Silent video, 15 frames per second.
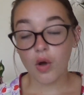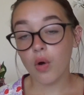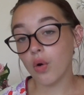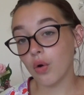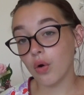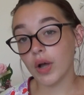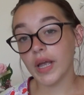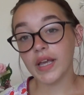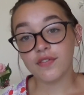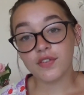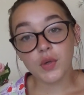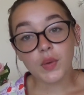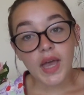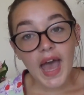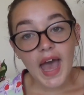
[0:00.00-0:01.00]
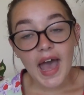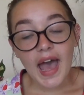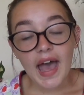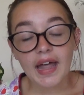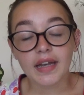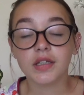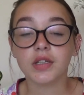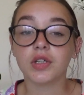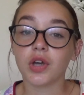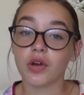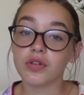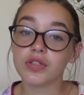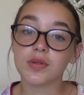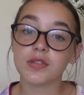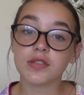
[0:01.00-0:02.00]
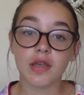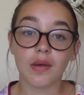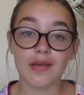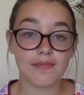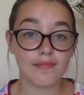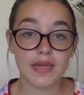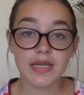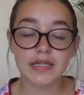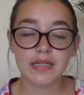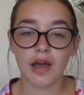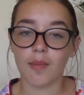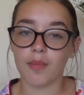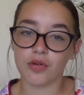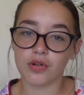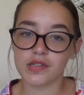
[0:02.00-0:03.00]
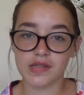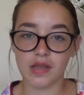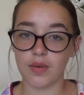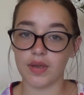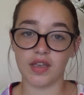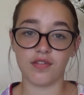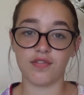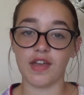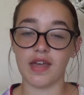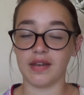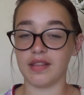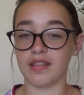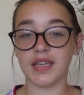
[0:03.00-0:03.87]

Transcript: Or if you can, go to a sewing meetup or a sewing event.